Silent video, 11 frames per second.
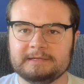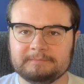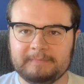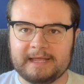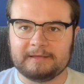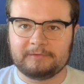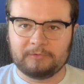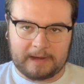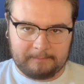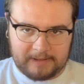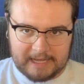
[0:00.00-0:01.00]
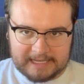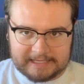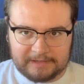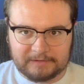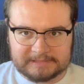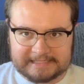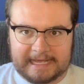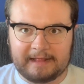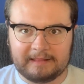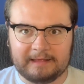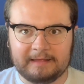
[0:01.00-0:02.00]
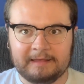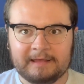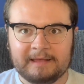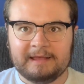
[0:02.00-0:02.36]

to make Grandpa kill Sally,